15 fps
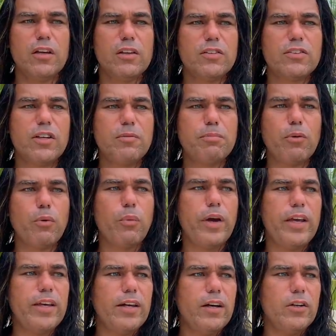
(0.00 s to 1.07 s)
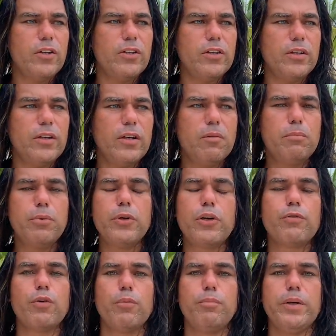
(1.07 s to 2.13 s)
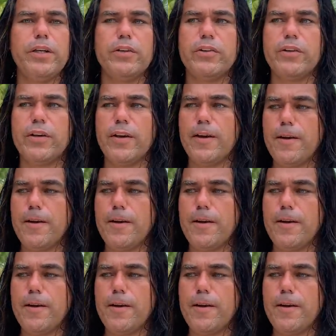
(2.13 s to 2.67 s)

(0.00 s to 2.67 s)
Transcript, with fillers: simple way on a beautiful beach.